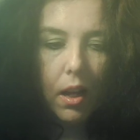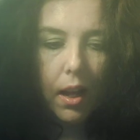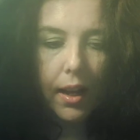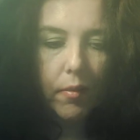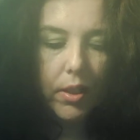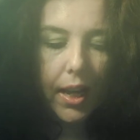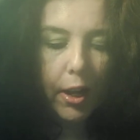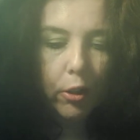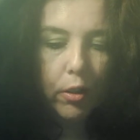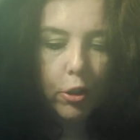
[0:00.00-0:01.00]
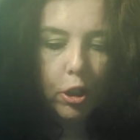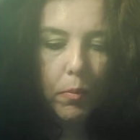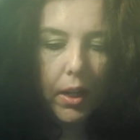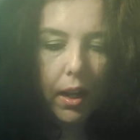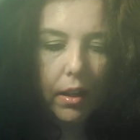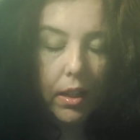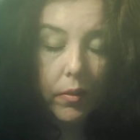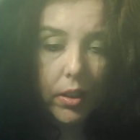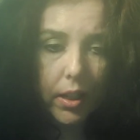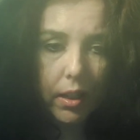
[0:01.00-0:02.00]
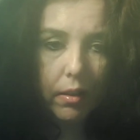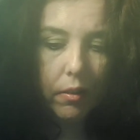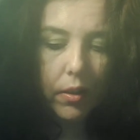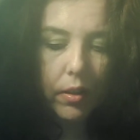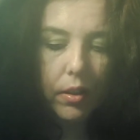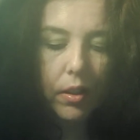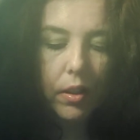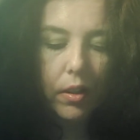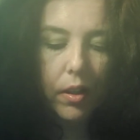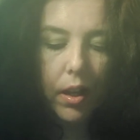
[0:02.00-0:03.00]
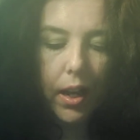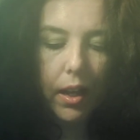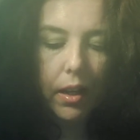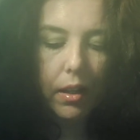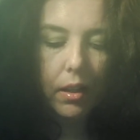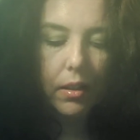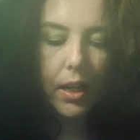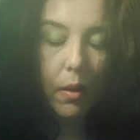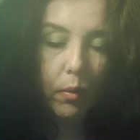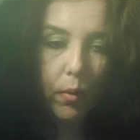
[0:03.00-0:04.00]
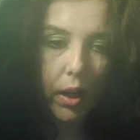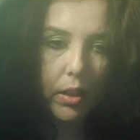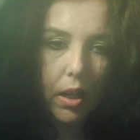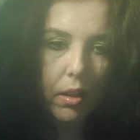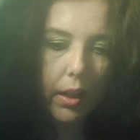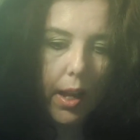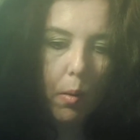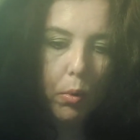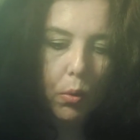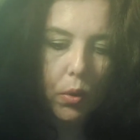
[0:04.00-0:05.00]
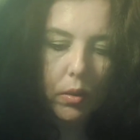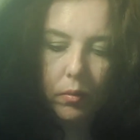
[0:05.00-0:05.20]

I have Saturn and Gemini in the 10th, and I have a fuck in Capricorn.